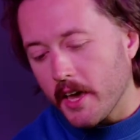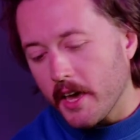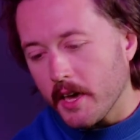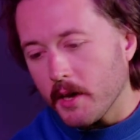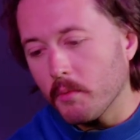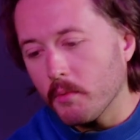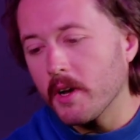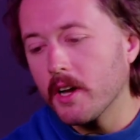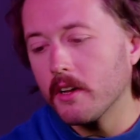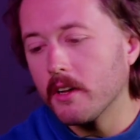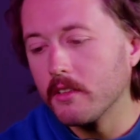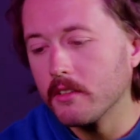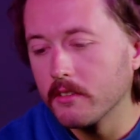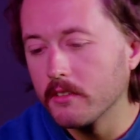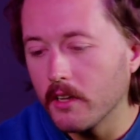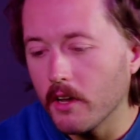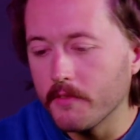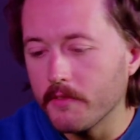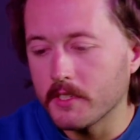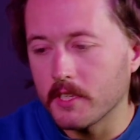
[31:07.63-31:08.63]

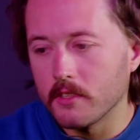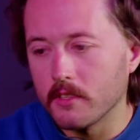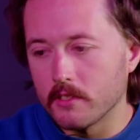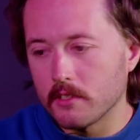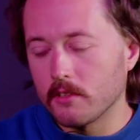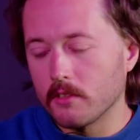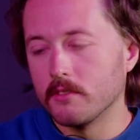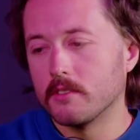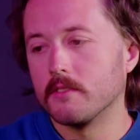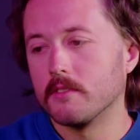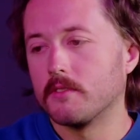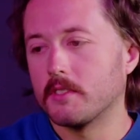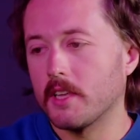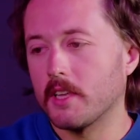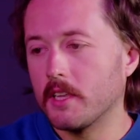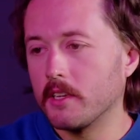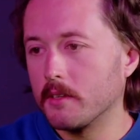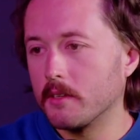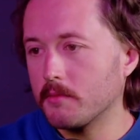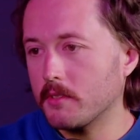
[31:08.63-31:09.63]
Well, obviously, there's loads of
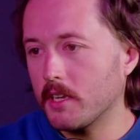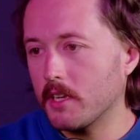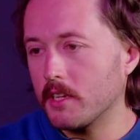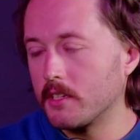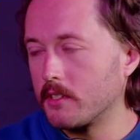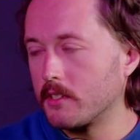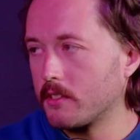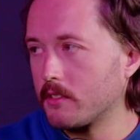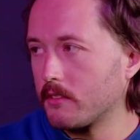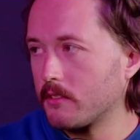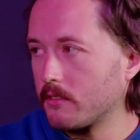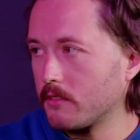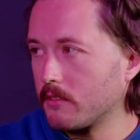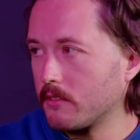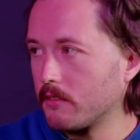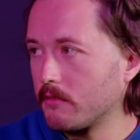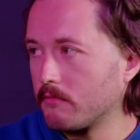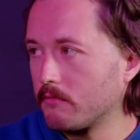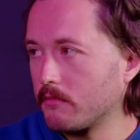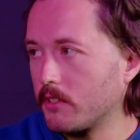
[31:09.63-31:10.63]
stand-ups that I just
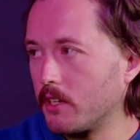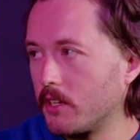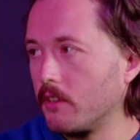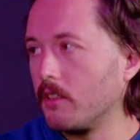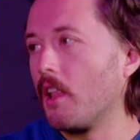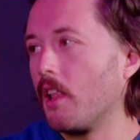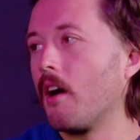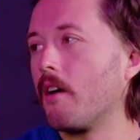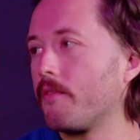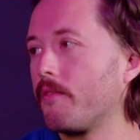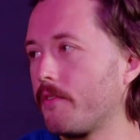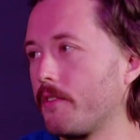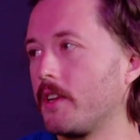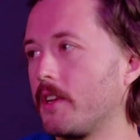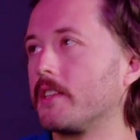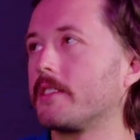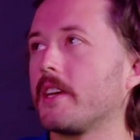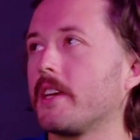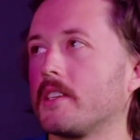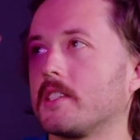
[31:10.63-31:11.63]
love,
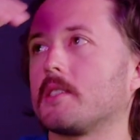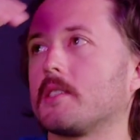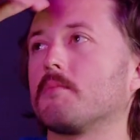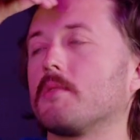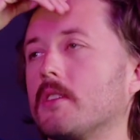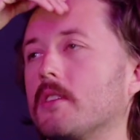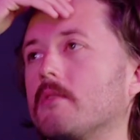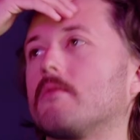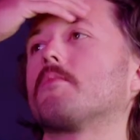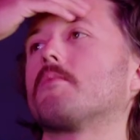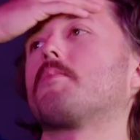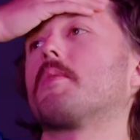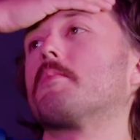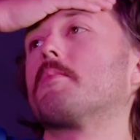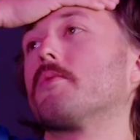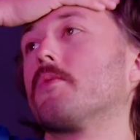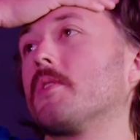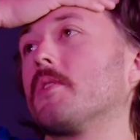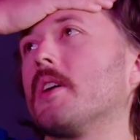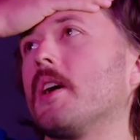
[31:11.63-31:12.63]
and it tends to be
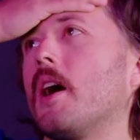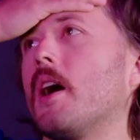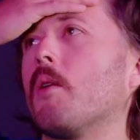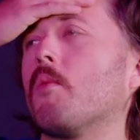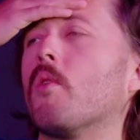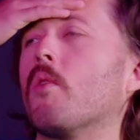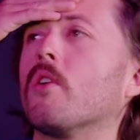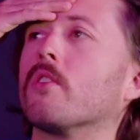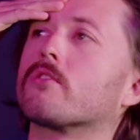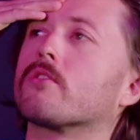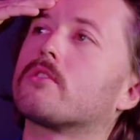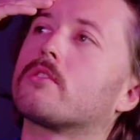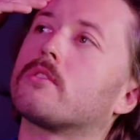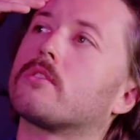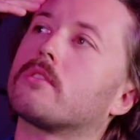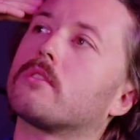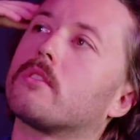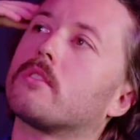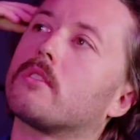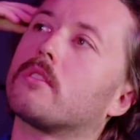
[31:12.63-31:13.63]
people that I watched.
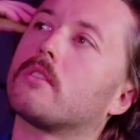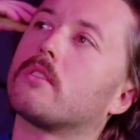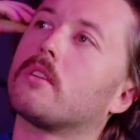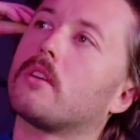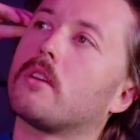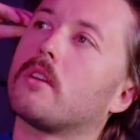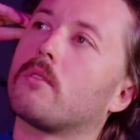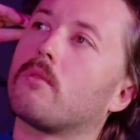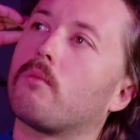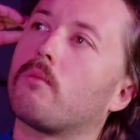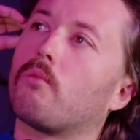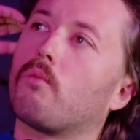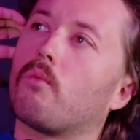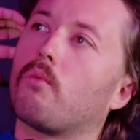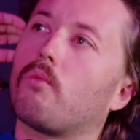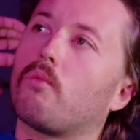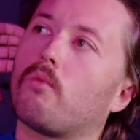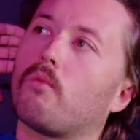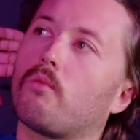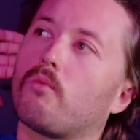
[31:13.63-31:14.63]

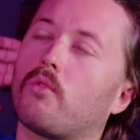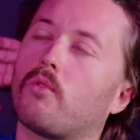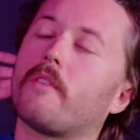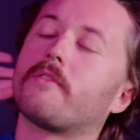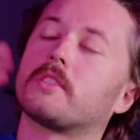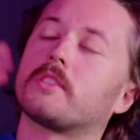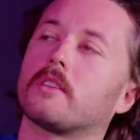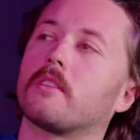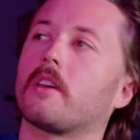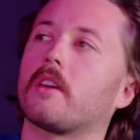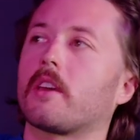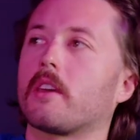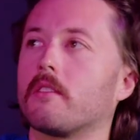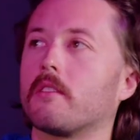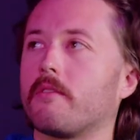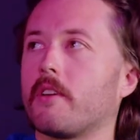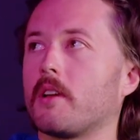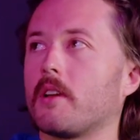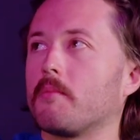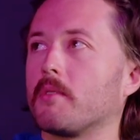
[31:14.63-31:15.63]
Well, obviously, like at the
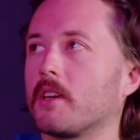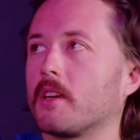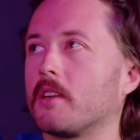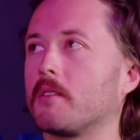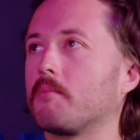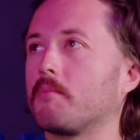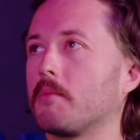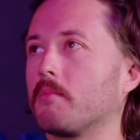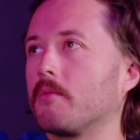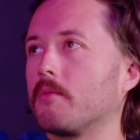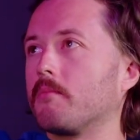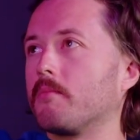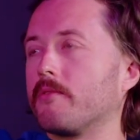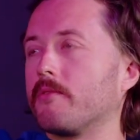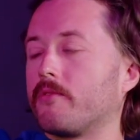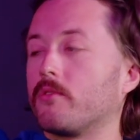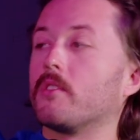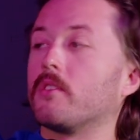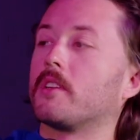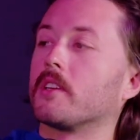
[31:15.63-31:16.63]
very beginning, people
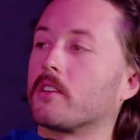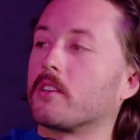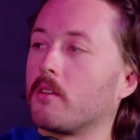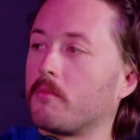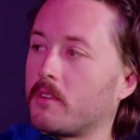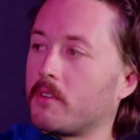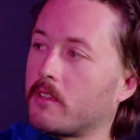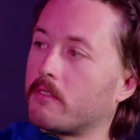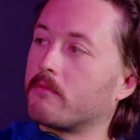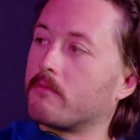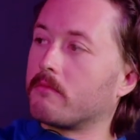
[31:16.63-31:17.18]
before I did comedy